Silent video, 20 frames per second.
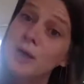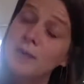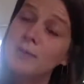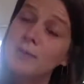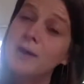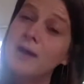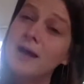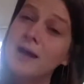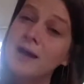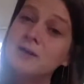
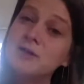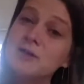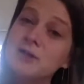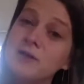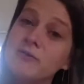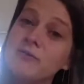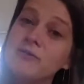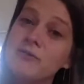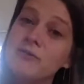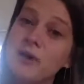but actually
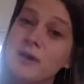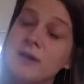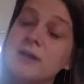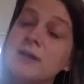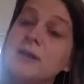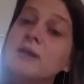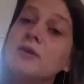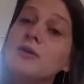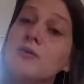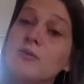
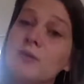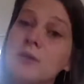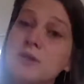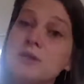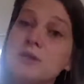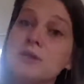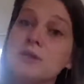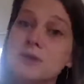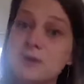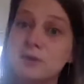finding the
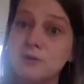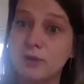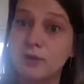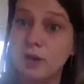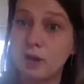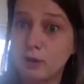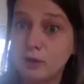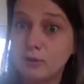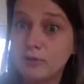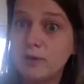richness of the
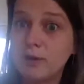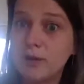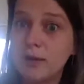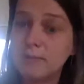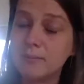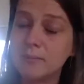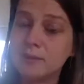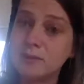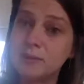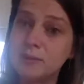overlap
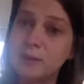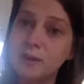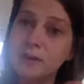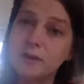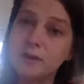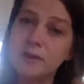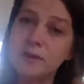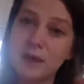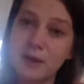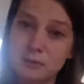between the
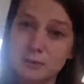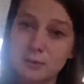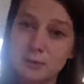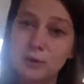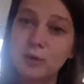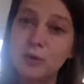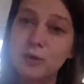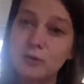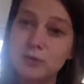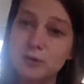theatrical
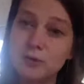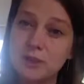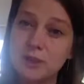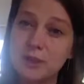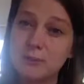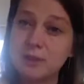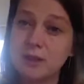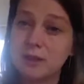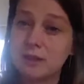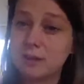
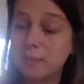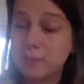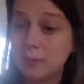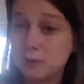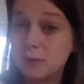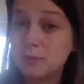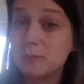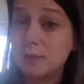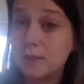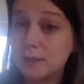concept and the
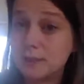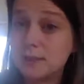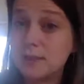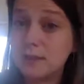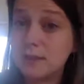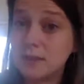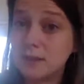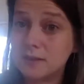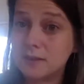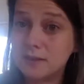possibility
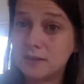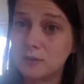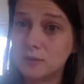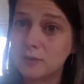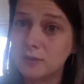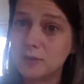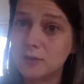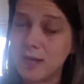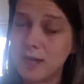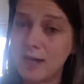that
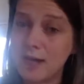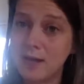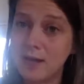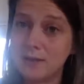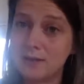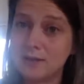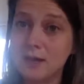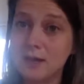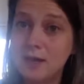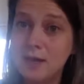technology
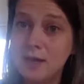has.